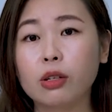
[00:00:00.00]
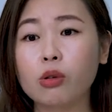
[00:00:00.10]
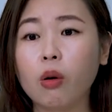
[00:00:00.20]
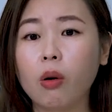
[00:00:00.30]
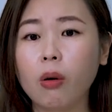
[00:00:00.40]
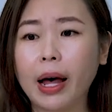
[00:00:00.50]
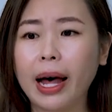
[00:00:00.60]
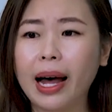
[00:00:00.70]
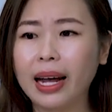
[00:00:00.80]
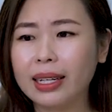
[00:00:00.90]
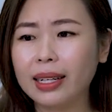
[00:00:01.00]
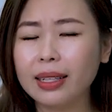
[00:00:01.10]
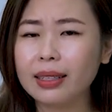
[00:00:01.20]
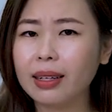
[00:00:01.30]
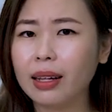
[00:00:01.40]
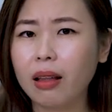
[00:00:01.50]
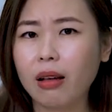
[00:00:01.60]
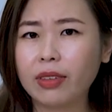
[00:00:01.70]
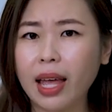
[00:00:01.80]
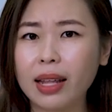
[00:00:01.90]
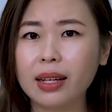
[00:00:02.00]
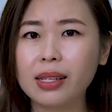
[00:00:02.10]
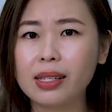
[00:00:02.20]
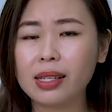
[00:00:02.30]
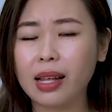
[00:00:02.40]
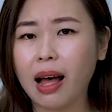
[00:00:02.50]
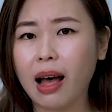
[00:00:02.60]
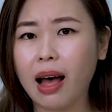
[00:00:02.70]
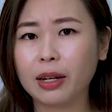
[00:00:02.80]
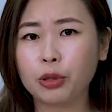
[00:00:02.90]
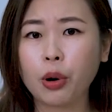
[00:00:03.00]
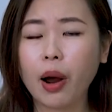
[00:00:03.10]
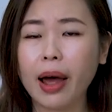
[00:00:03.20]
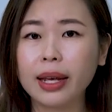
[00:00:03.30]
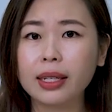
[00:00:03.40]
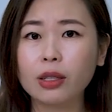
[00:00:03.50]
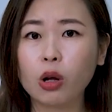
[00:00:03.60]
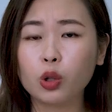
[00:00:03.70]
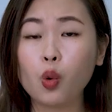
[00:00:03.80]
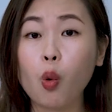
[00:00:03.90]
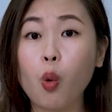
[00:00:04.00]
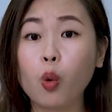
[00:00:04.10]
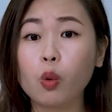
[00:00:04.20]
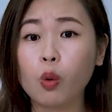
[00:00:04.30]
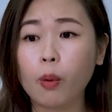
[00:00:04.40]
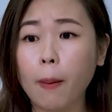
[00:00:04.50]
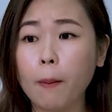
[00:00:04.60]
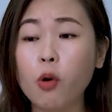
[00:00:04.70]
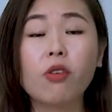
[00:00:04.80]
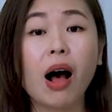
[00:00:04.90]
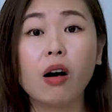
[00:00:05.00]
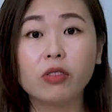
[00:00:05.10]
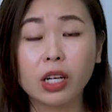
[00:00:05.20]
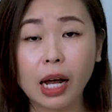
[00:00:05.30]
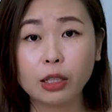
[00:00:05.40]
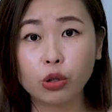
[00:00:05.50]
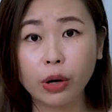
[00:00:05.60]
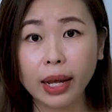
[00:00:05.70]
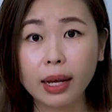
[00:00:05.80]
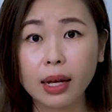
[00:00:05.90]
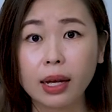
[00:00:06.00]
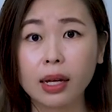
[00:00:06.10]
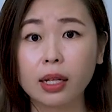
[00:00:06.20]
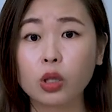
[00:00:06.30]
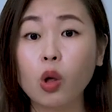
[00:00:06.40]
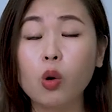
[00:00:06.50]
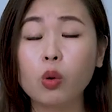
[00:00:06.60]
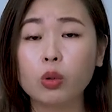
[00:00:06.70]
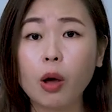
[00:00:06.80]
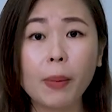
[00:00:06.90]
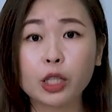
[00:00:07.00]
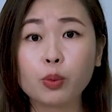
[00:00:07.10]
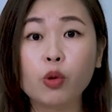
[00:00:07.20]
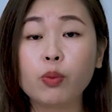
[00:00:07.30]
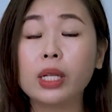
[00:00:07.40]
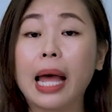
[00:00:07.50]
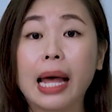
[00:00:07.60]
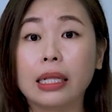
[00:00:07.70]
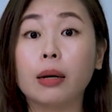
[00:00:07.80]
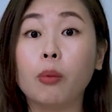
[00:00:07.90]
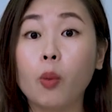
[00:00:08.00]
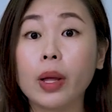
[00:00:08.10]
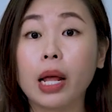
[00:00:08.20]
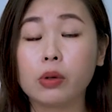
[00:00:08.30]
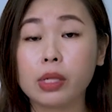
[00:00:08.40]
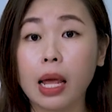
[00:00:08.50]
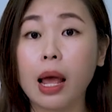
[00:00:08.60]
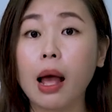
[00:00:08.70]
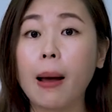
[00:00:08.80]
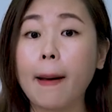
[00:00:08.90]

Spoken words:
So I think a lot of tenants are trying not to move out of the country. No, not much movement at the moment, I would say.